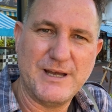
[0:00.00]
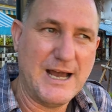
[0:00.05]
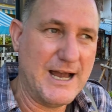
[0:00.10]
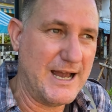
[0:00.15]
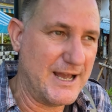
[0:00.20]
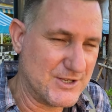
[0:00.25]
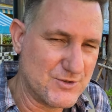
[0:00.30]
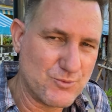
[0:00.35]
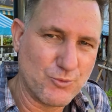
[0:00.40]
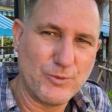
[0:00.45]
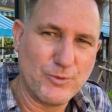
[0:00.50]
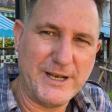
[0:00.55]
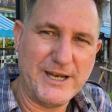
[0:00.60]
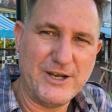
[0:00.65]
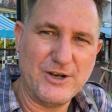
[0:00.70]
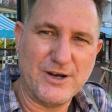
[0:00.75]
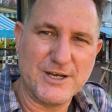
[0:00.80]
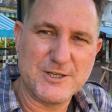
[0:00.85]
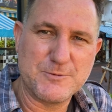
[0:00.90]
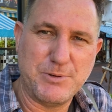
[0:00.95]
It's a really
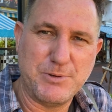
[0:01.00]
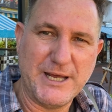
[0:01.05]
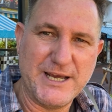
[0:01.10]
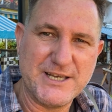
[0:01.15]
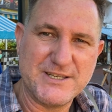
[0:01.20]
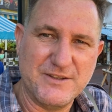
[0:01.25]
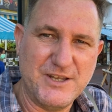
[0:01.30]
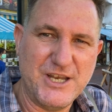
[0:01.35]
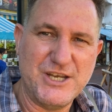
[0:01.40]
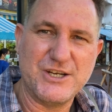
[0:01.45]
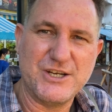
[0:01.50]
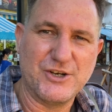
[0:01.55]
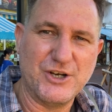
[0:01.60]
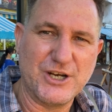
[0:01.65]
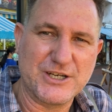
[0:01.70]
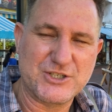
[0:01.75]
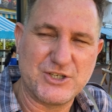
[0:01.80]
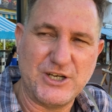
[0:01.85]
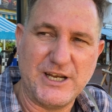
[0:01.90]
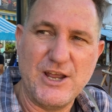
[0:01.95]
nice place, and then you can
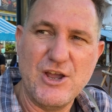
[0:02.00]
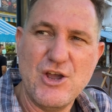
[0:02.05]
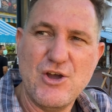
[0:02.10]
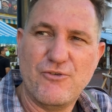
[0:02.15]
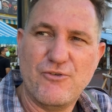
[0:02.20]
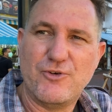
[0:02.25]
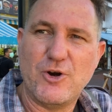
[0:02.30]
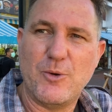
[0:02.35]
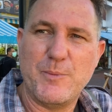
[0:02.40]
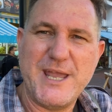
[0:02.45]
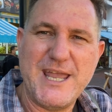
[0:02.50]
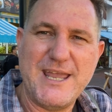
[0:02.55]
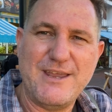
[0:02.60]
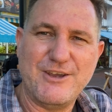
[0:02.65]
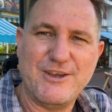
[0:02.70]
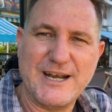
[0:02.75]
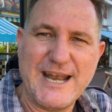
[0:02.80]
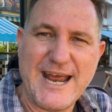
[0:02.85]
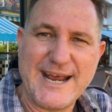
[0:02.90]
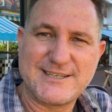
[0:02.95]
actually, from here,
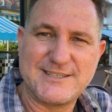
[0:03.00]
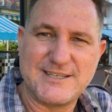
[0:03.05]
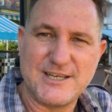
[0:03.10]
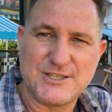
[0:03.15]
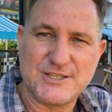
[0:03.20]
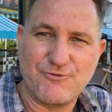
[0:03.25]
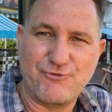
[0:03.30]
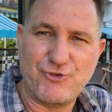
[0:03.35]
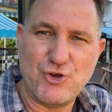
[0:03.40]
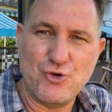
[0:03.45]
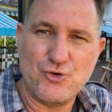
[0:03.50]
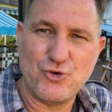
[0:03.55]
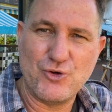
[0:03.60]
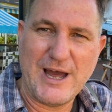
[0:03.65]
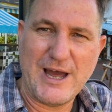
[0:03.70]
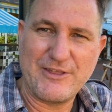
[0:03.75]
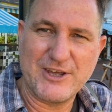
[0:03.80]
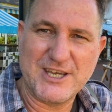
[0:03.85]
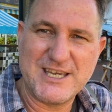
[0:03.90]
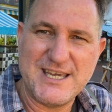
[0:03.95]
you can access a few
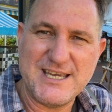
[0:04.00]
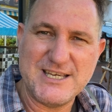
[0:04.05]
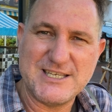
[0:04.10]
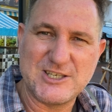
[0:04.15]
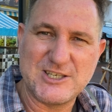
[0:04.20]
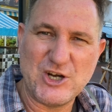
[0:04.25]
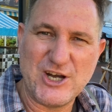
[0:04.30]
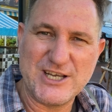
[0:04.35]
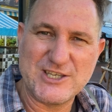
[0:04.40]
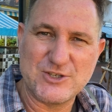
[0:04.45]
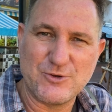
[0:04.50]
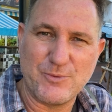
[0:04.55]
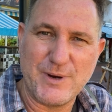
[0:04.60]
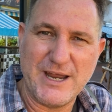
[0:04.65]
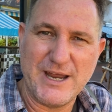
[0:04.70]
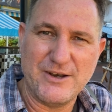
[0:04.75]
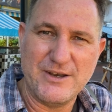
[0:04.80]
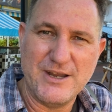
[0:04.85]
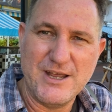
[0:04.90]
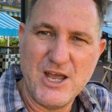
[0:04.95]
other key sites
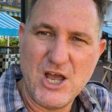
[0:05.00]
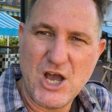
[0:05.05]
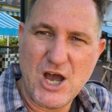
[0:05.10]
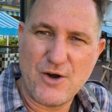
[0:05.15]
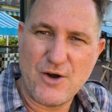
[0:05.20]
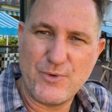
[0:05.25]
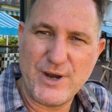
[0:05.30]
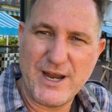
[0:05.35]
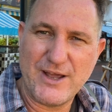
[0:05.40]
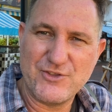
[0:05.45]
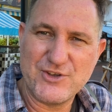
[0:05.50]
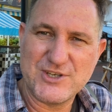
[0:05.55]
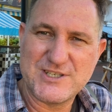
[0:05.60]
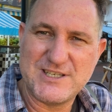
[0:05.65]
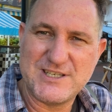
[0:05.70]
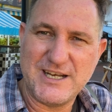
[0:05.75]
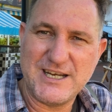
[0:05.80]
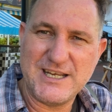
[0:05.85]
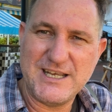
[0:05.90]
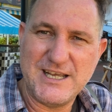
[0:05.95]
around the
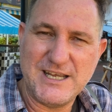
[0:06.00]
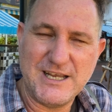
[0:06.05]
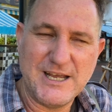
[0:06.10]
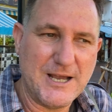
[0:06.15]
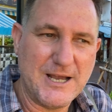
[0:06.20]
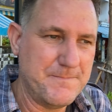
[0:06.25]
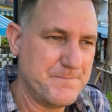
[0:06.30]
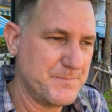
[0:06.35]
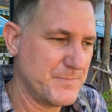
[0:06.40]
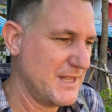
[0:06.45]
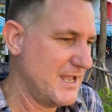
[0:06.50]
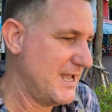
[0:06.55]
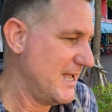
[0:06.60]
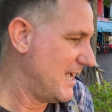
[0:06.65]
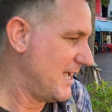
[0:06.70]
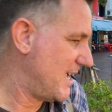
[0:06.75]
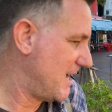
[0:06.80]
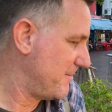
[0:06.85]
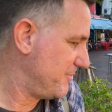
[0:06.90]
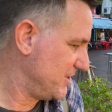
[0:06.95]
city here.
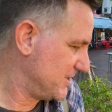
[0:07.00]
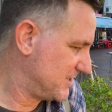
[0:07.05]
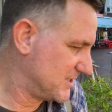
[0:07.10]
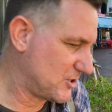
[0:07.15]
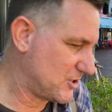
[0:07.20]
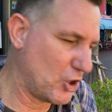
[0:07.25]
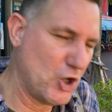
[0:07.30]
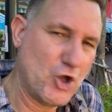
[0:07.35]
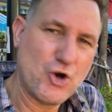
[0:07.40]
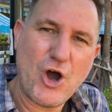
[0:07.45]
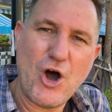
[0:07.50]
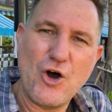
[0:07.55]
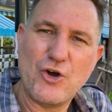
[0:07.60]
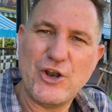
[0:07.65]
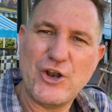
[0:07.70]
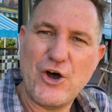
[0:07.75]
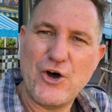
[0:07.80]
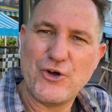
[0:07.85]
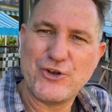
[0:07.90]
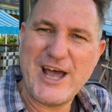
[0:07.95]
But this is Khlong
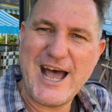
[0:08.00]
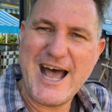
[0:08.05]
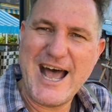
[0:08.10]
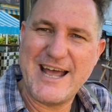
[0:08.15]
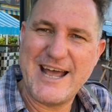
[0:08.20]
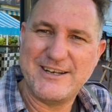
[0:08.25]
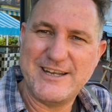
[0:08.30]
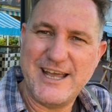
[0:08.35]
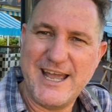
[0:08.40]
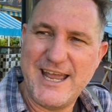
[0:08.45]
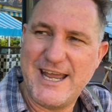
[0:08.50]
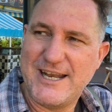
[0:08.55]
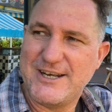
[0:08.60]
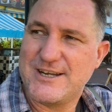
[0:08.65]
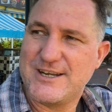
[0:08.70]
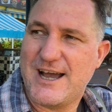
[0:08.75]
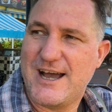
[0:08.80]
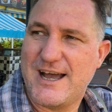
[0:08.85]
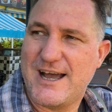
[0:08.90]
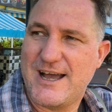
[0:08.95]
Ong Ang, and
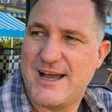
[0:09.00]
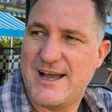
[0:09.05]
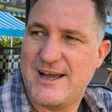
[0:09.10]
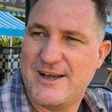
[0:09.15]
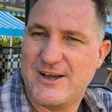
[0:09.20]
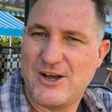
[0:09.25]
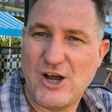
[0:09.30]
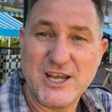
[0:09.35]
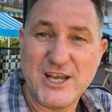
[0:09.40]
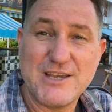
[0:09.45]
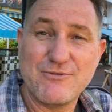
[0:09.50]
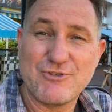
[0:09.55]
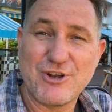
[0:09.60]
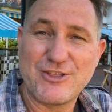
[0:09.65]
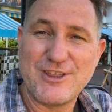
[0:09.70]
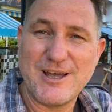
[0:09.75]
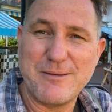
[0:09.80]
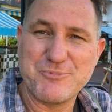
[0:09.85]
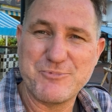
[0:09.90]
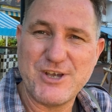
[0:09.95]
I give it a
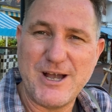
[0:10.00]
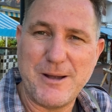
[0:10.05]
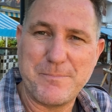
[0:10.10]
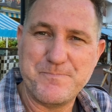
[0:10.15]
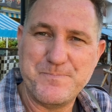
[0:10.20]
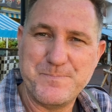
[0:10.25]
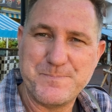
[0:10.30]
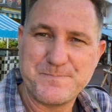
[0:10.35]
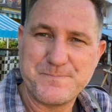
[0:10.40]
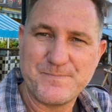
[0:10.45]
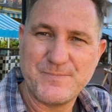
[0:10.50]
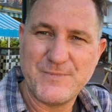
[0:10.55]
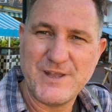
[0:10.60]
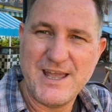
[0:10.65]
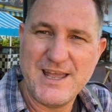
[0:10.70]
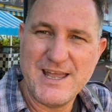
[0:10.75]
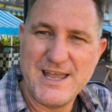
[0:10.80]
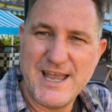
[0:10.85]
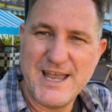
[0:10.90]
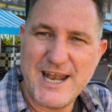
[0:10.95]
thumbs up.
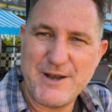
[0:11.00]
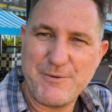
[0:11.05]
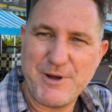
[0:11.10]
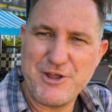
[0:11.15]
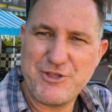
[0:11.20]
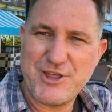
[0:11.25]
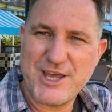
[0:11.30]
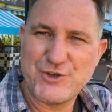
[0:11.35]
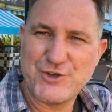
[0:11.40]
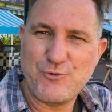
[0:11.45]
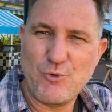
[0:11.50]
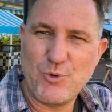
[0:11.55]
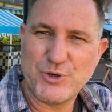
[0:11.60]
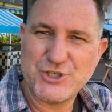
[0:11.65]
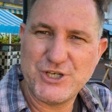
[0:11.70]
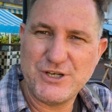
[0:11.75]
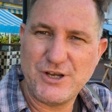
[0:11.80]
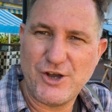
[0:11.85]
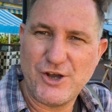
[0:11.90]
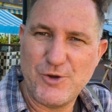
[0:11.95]
Anyway, thanks for
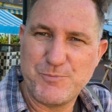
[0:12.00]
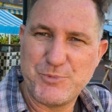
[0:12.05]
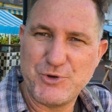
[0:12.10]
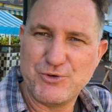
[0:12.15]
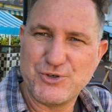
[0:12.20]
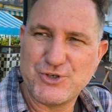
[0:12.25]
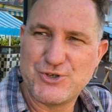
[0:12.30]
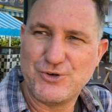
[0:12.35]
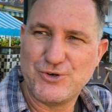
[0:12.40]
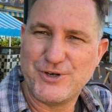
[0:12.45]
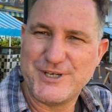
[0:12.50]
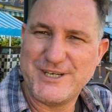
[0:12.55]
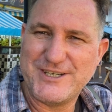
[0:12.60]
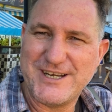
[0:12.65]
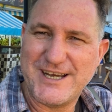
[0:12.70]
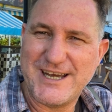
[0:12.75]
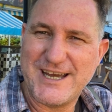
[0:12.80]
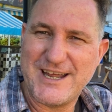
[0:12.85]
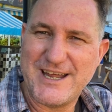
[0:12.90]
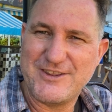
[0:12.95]
watching. I hope you enjoyed
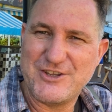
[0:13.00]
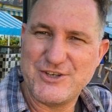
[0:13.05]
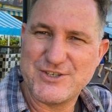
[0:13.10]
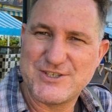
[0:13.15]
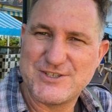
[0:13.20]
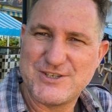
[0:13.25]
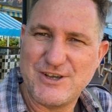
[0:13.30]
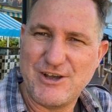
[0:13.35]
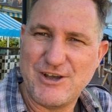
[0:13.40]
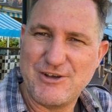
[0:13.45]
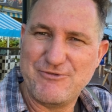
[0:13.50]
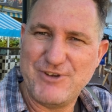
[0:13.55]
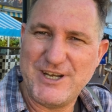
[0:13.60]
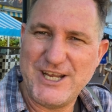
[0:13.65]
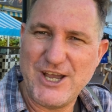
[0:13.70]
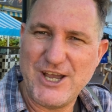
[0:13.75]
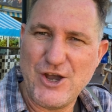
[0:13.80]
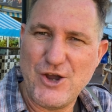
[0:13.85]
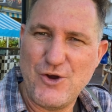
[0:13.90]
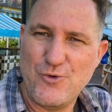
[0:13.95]
this
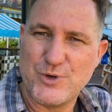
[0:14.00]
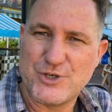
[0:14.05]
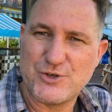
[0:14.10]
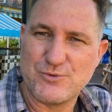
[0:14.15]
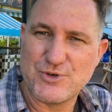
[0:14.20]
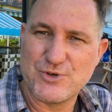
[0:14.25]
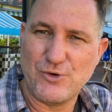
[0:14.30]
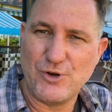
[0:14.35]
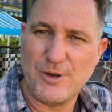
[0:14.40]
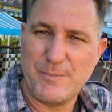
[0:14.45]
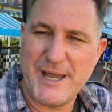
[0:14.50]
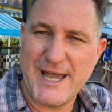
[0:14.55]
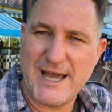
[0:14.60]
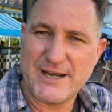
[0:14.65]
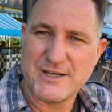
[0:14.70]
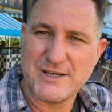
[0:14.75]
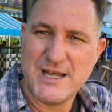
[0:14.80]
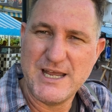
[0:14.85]
video, which was all about